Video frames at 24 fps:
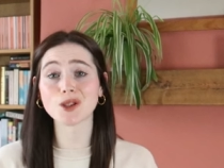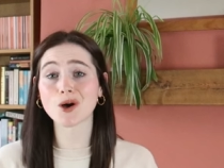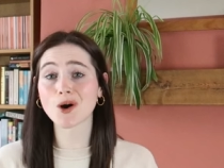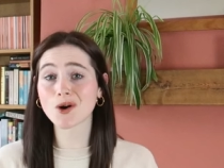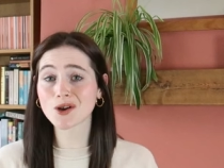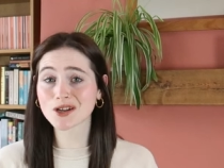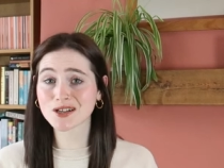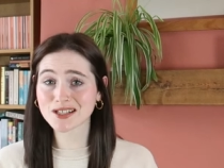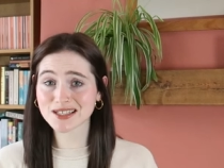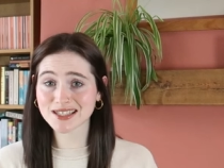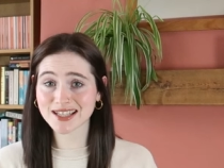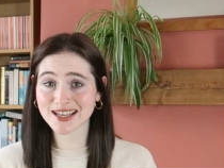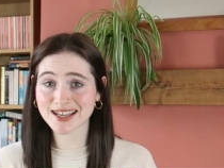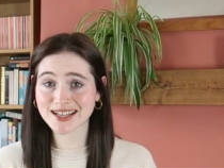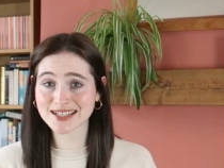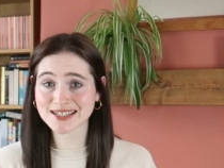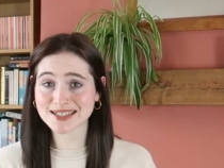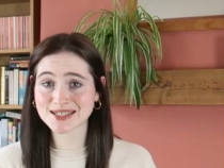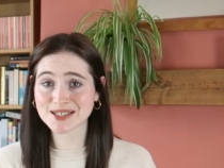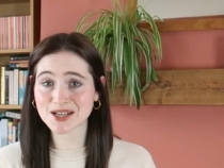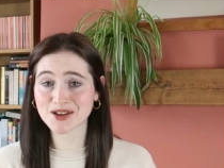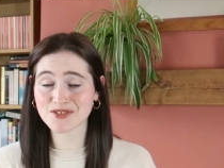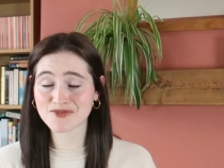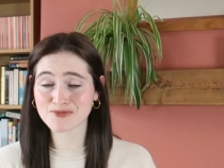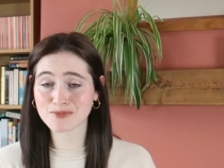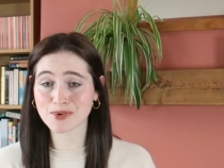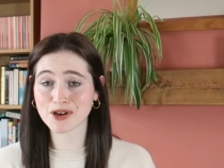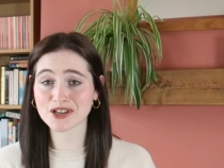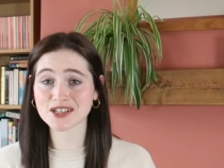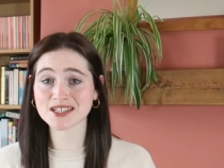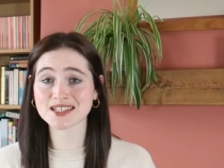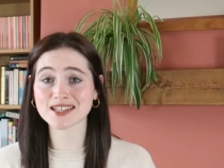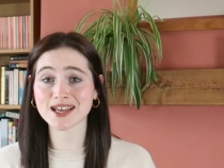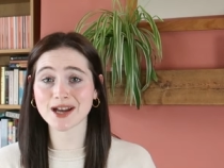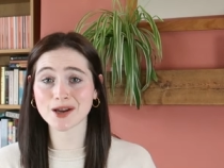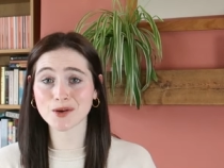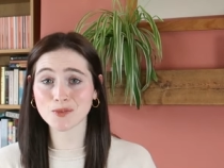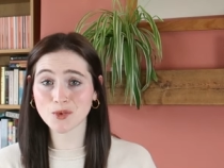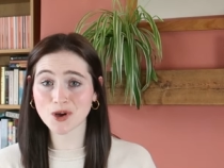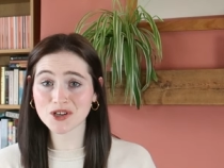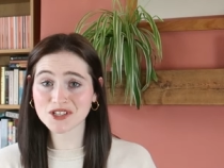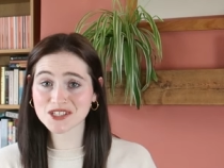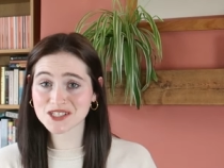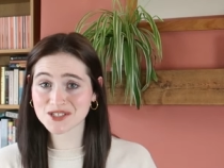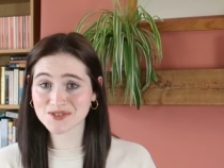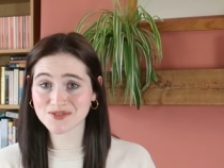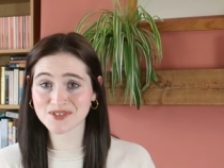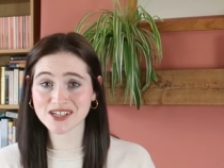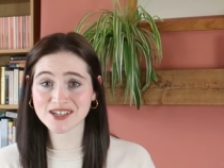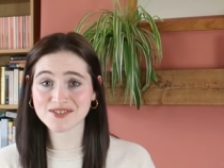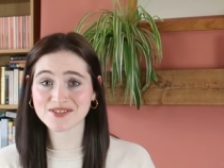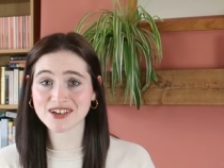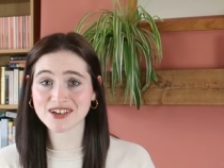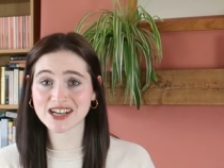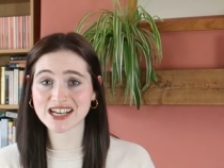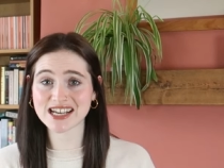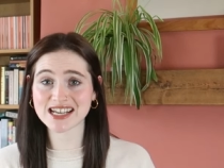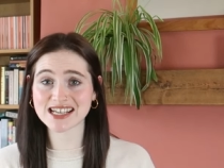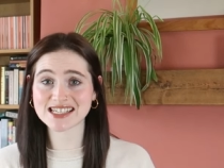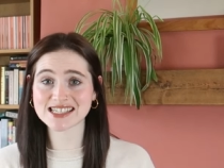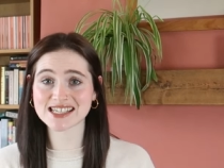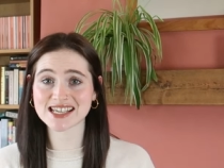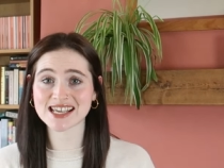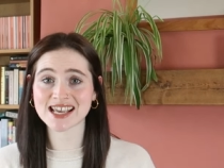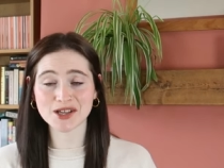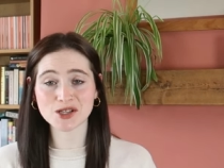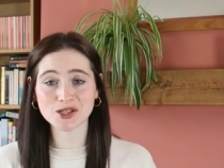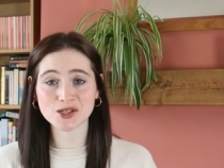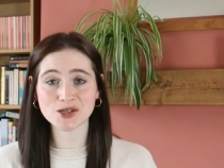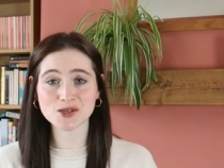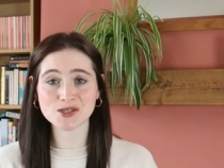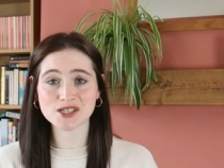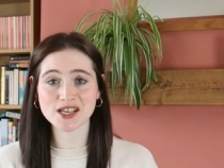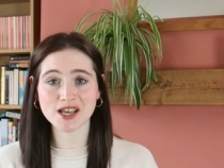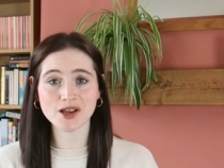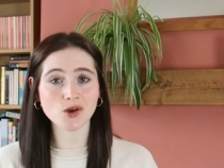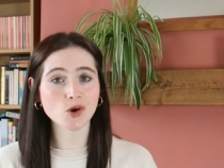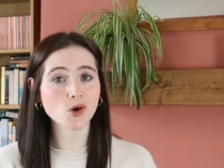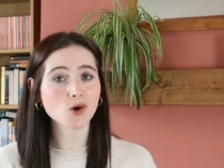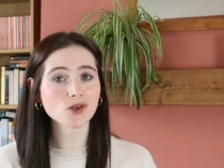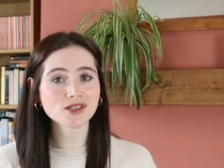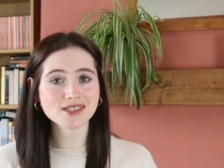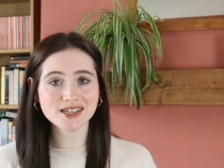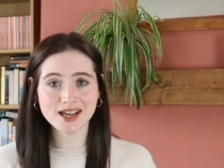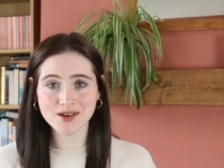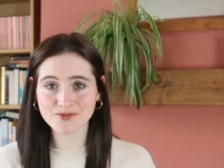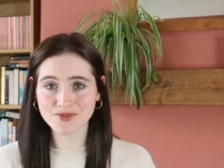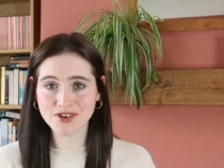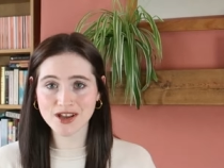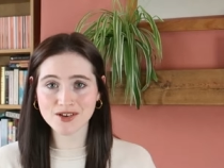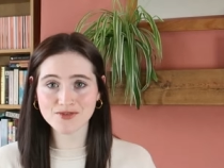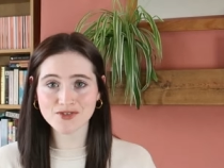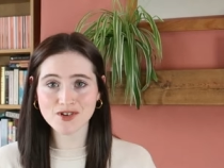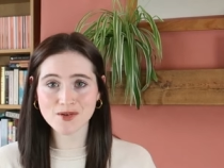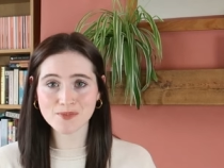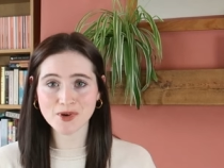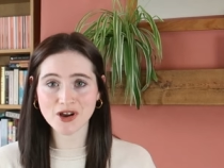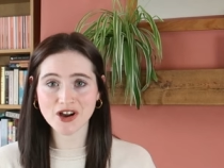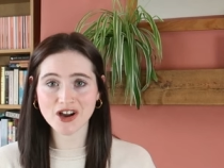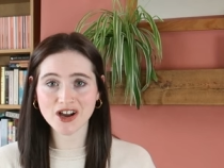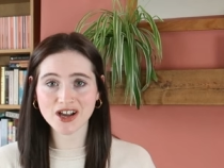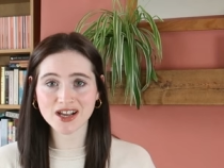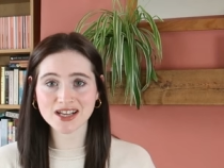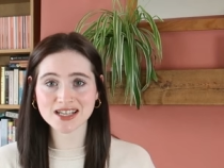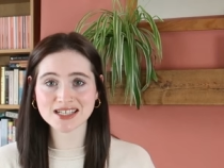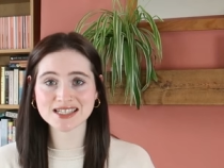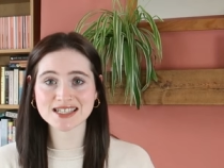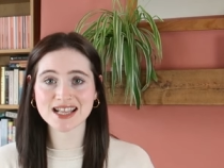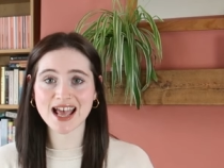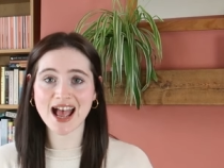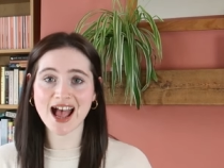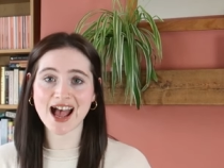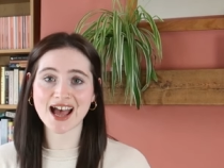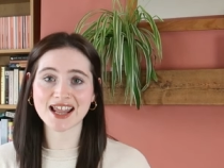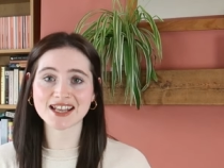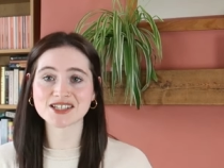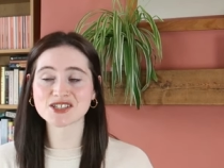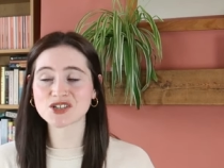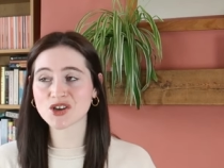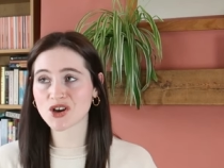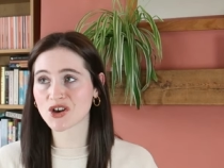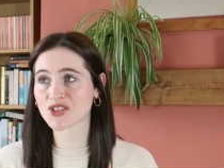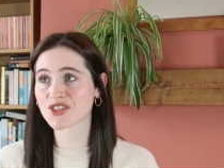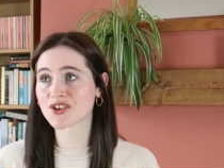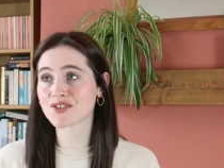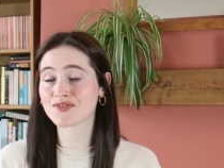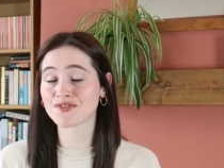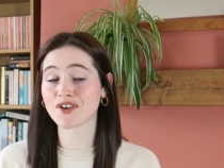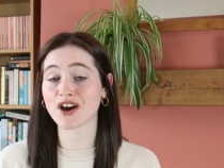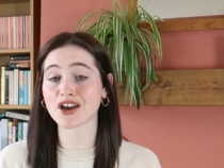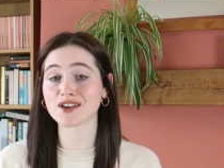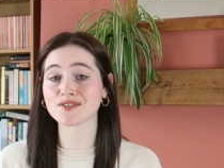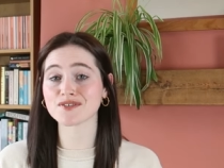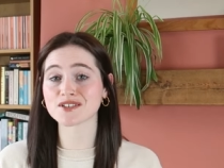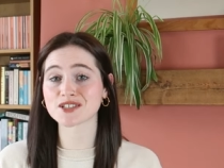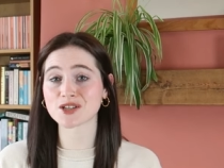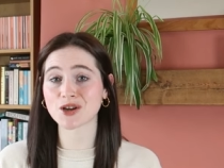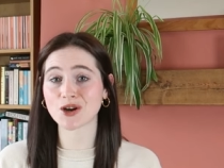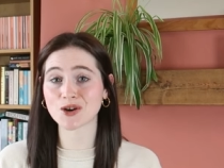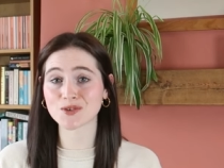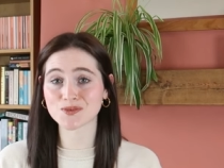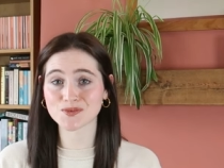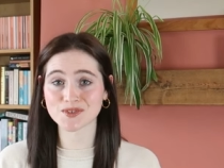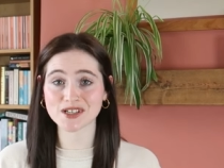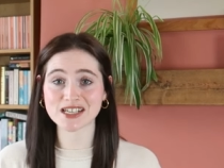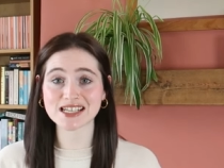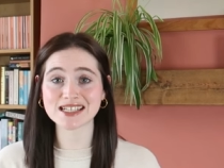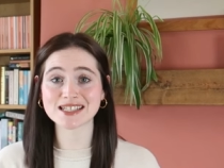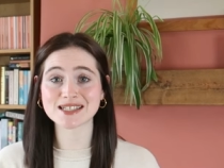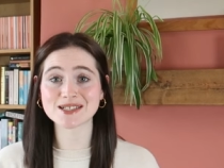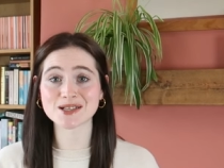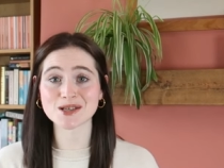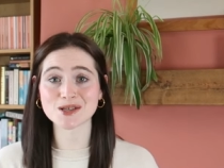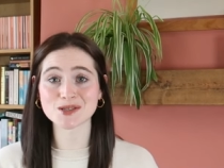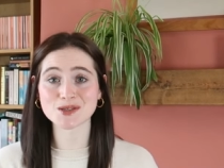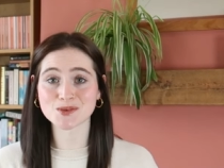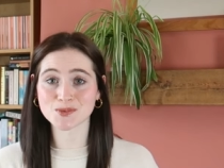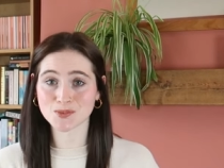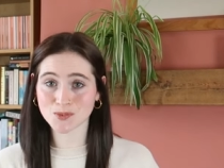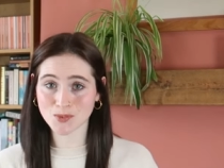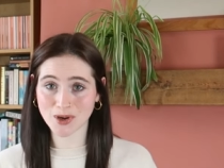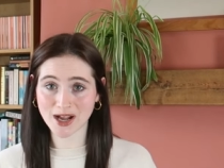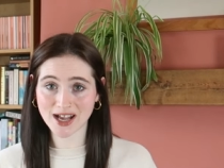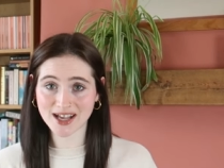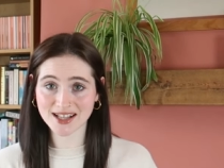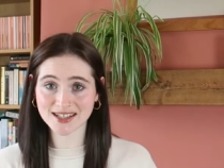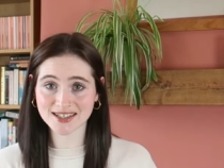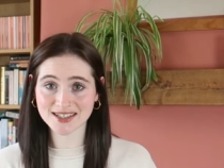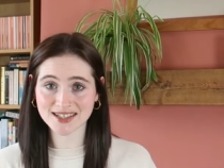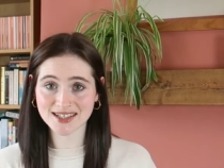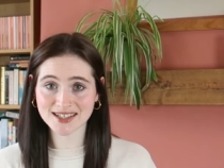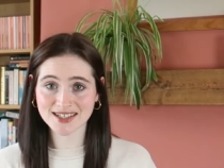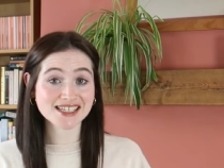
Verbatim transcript: long list of books I want to reread including all-time favourite books and other five-star reads as well.